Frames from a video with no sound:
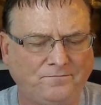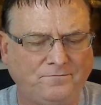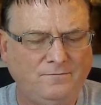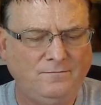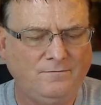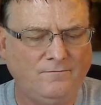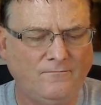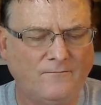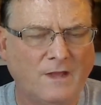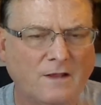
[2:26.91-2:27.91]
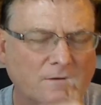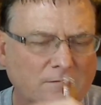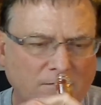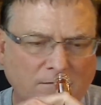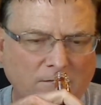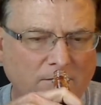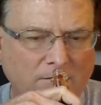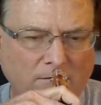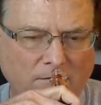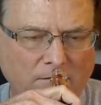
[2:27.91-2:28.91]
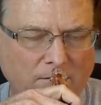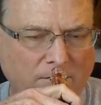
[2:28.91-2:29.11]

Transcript: Nobody speaks.